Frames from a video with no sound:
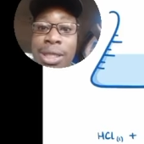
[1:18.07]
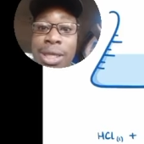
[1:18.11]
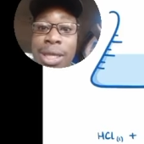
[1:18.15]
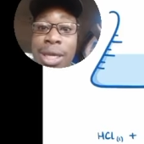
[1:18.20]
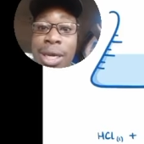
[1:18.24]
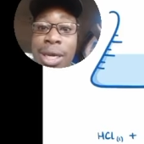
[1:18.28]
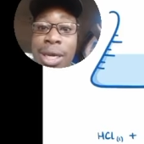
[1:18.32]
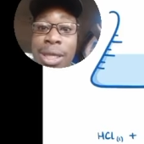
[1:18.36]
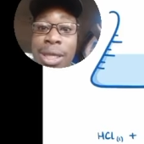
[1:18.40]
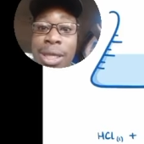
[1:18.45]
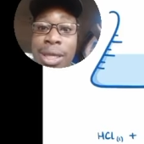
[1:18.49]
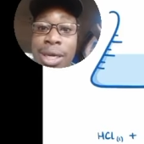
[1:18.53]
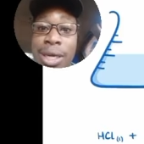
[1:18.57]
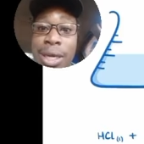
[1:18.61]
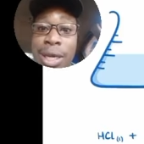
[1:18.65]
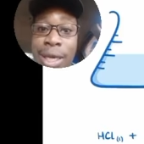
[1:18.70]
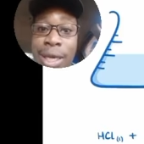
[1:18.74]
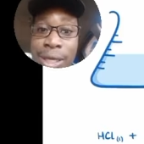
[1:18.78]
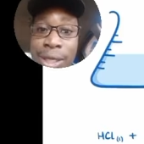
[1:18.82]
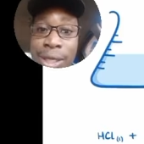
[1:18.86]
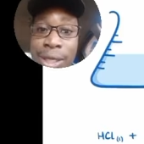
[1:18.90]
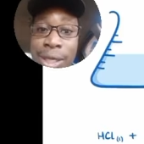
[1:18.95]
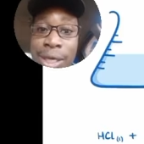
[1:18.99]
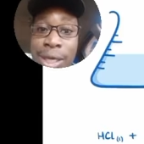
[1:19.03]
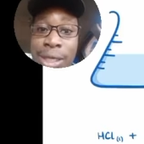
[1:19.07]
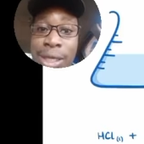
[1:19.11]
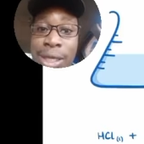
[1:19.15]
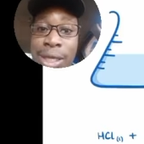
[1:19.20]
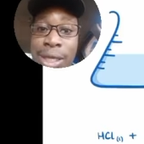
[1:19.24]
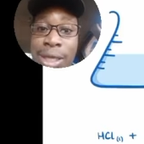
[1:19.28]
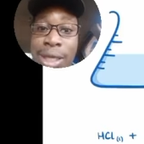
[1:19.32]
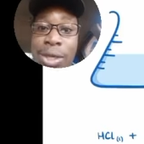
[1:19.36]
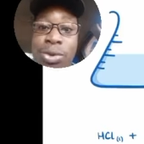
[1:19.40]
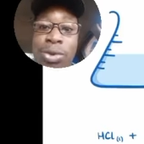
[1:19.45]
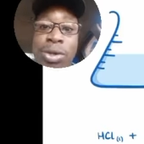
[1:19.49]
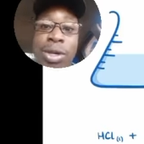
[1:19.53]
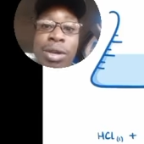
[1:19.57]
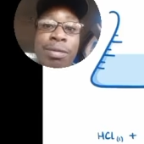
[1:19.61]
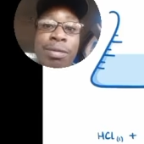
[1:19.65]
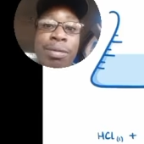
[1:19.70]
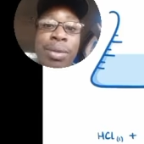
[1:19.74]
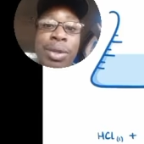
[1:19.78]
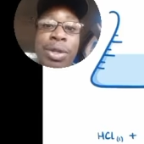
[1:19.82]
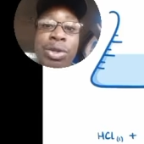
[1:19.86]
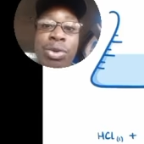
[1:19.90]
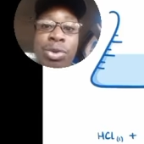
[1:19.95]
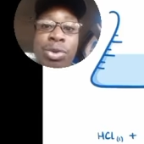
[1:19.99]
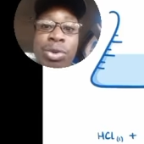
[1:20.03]
that would have
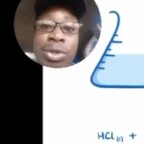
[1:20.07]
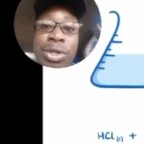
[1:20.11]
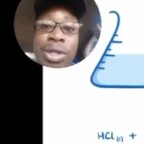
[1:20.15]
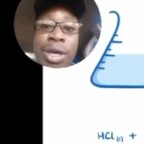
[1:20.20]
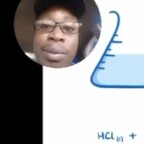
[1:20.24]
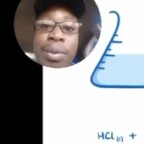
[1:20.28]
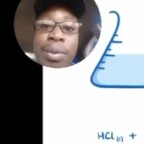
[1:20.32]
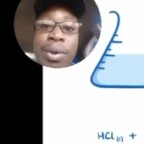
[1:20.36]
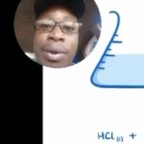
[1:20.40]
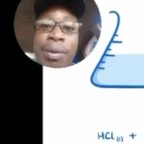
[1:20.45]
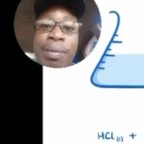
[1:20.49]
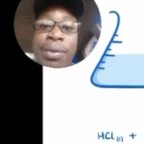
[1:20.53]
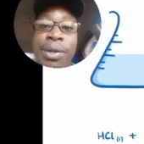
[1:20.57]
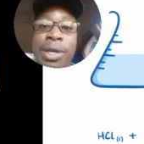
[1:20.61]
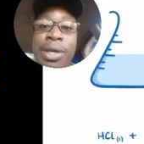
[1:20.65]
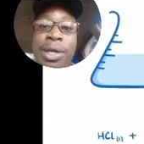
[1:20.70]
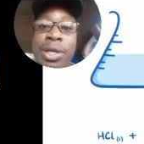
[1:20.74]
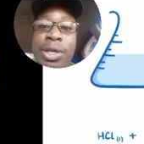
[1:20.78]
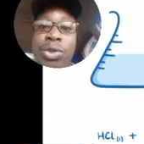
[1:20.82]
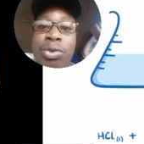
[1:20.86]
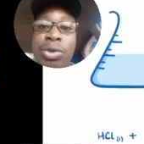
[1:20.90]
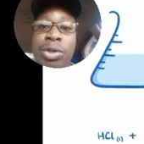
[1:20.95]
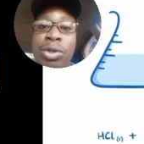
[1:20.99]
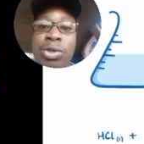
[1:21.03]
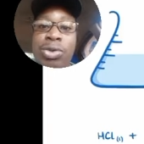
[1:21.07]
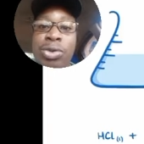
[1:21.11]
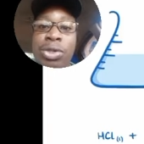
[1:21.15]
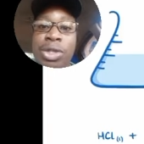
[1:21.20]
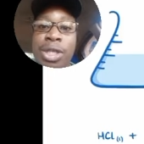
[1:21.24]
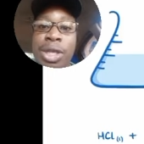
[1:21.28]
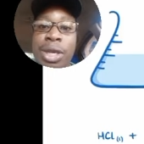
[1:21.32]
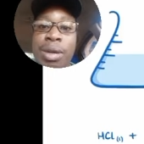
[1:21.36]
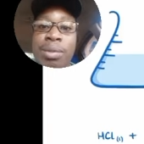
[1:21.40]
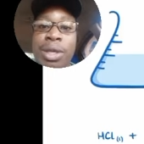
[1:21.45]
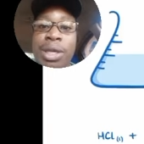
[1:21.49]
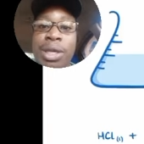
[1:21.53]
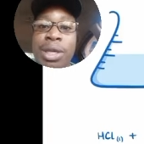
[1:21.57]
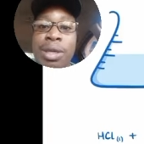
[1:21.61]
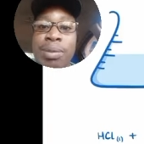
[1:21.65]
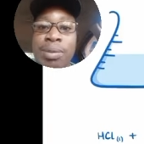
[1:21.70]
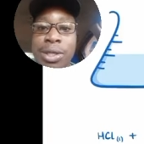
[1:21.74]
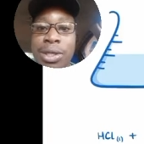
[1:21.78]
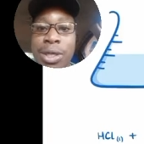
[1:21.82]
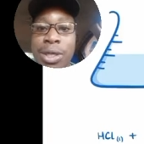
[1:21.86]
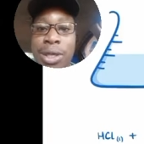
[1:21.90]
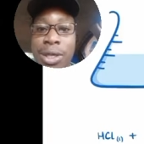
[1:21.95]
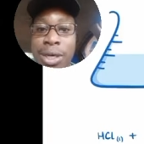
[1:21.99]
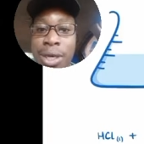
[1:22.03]
been used up is what we term the
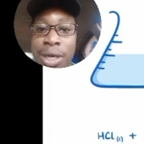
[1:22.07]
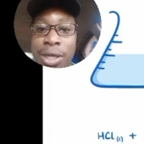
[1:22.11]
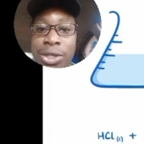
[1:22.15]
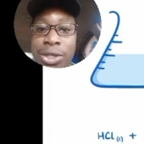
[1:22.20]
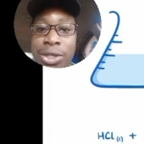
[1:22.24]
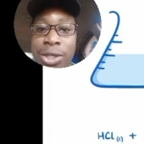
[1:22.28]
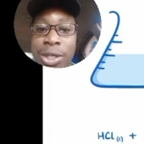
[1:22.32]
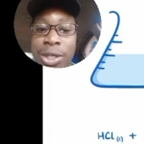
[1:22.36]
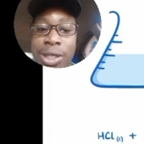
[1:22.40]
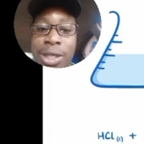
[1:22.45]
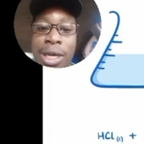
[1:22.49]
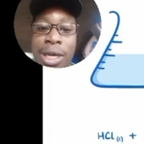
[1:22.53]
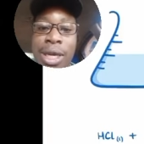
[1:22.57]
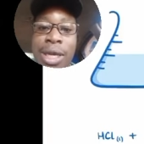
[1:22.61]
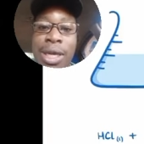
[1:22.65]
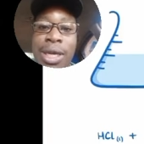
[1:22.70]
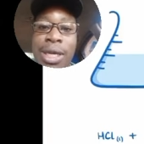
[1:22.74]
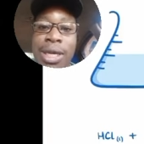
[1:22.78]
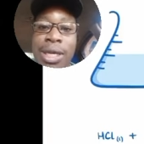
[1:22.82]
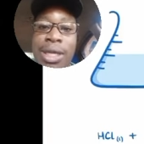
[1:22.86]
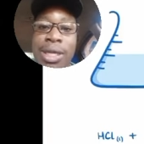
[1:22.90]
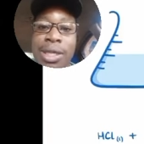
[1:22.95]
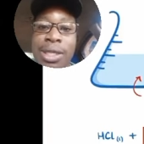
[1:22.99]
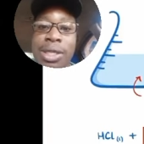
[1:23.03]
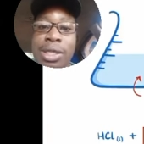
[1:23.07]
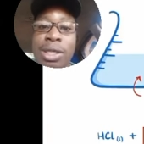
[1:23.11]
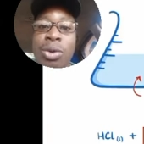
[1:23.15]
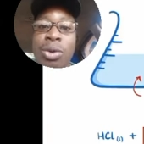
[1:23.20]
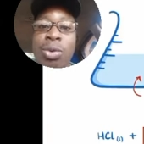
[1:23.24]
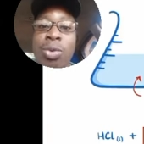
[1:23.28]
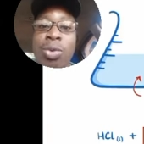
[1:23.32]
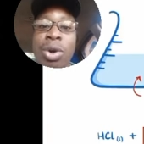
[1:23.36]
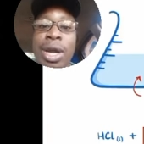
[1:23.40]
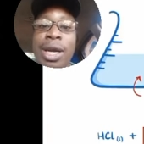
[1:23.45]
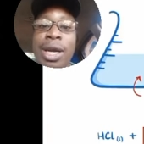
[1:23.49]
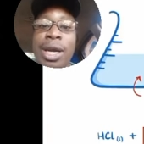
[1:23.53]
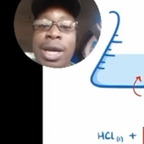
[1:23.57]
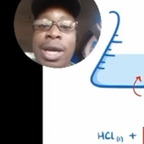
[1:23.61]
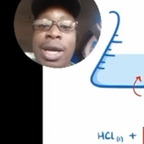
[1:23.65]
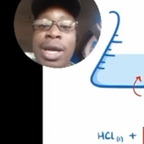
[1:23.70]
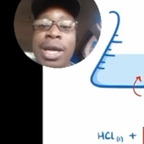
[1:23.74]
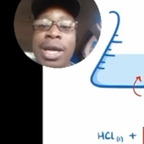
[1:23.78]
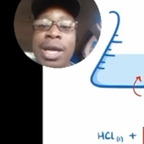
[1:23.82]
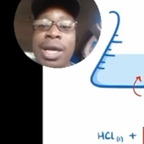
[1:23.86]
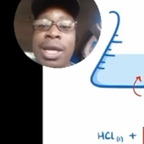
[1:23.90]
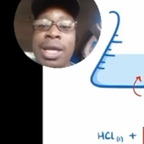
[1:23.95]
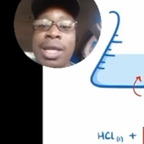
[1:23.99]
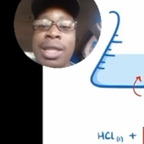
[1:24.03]
limiting reagent. It is the one
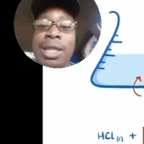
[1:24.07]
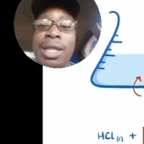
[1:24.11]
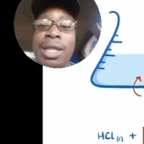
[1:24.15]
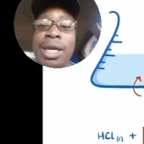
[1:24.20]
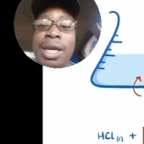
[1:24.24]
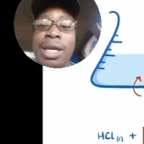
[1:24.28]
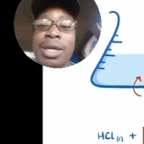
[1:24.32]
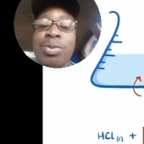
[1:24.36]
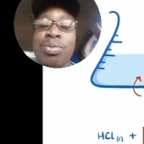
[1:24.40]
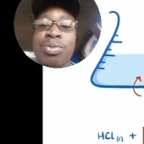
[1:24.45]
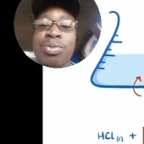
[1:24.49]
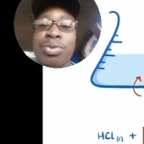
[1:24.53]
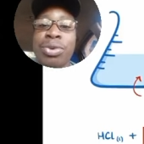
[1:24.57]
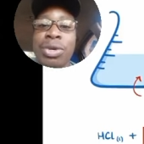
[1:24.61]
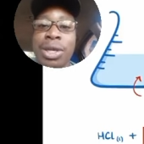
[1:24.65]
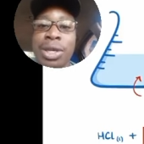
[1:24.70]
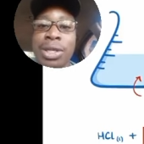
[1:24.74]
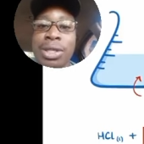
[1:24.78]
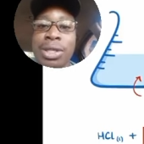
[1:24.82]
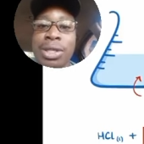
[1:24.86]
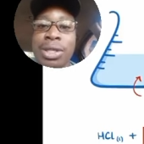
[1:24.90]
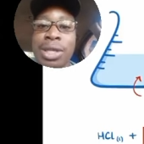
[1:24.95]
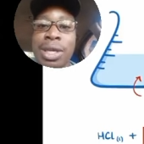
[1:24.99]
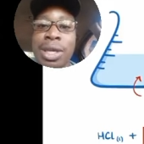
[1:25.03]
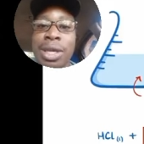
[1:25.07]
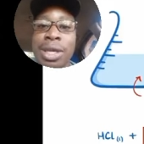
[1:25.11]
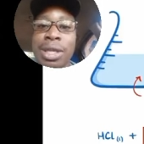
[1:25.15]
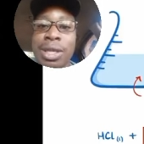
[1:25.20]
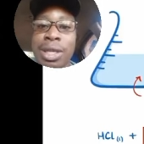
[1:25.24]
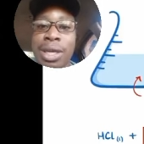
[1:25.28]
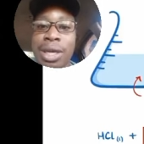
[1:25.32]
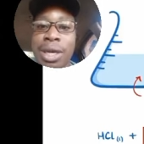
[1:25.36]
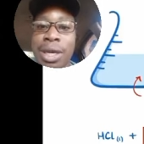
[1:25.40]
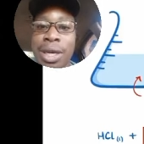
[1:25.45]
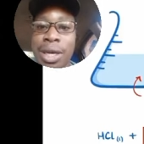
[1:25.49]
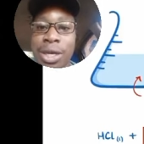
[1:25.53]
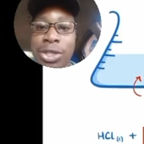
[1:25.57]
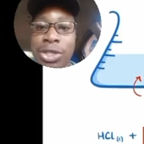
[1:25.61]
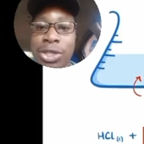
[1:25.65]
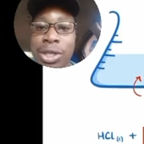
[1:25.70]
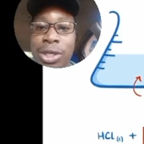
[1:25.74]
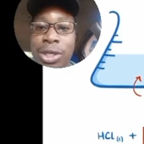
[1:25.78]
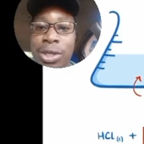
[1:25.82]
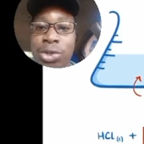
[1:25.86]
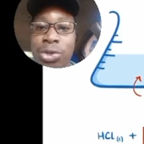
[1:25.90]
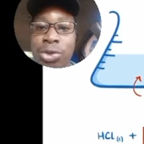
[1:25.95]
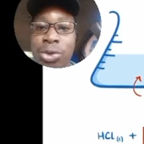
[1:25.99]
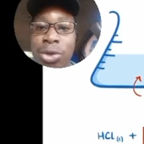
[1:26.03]
that brings the
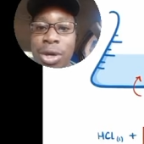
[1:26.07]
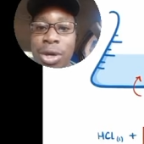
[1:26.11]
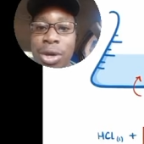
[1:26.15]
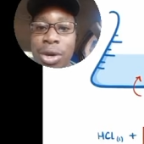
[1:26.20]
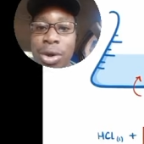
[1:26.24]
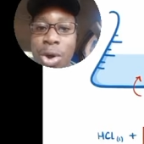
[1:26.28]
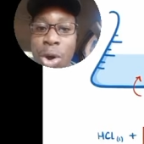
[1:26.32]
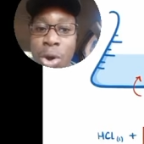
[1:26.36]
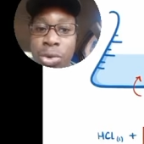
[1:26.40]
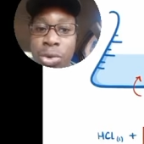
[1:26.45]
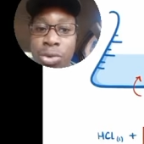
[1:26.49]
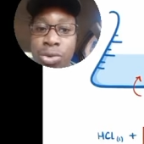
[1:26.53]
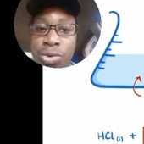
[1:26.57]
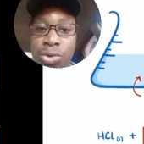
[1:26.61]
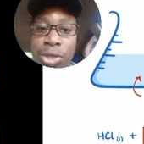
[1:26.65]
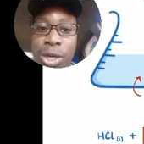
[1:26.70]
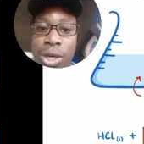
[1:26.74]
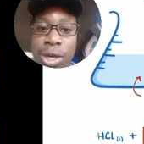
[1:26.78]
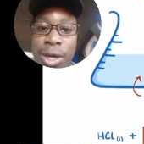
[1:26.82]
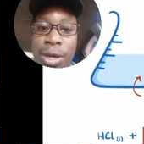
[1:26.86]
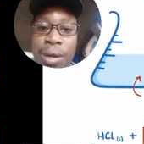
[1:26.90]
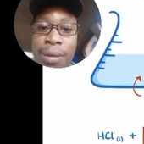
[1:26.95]
reaction to a halt.